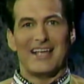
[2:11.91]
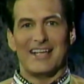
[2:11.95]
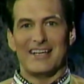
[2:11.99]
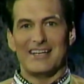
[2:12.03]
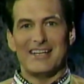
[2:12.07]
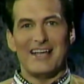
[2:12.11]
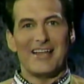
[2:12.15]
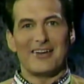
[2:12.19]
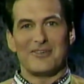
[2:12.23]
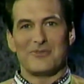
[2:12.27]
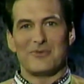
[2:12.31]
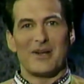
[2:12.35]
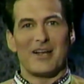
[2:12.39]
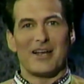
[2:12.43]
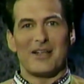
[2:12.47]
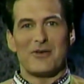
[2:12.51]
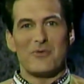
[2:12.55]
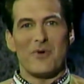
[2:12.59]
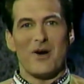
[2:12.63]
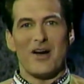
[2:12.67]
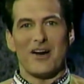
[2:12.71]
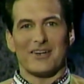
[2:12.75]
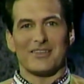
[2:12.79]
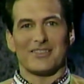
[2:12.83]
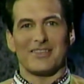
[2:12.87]
It doesn't
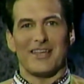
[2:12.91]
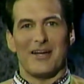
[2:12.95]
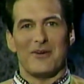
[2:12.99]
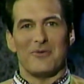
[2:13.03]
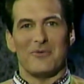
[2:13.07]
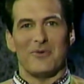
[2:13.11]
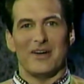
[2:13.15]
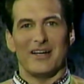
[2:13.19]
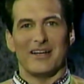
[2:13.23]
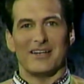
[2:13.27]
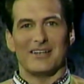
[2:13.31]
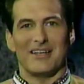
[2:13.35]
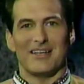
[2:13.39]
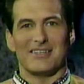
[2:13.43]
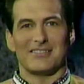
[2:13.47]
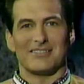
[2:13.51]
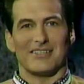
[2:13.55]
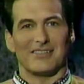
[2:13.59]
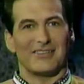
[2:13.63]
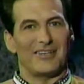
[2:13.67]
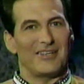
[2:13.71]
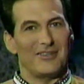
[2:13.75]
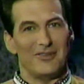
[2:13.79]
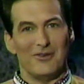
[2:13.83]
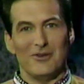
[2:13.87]
really work that way,
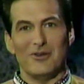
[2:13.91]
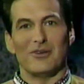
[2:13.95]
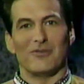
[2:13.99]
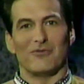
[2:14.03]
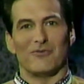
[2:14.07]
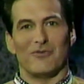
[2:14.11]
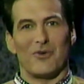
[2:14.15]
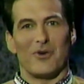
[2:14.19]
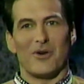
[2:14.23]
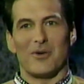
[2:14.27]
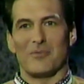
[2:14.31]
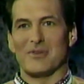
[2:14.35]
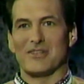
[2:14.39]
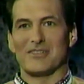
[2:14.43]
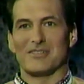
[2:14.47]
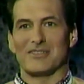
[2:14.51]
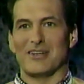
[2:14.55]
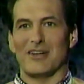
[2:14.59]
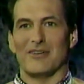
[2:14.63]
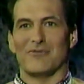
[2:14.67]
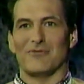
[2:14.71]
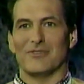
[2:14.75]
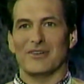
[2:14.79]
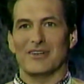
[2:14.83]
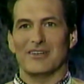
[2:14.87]
does it? The uniform is
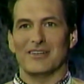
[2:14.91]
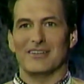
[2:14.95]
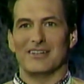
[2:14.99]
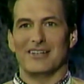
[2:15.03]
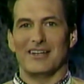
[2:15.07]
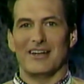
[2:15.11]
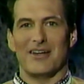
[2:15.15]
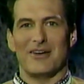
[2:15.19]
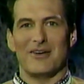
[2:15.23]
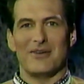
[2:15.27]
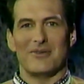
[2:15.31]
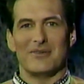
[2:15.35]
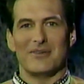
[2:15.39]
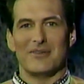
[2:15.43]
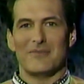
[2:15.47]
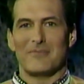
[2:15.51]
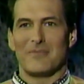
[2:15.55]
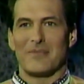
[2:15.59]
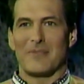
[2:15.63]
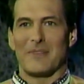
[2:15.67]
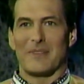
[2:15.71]
different, you know?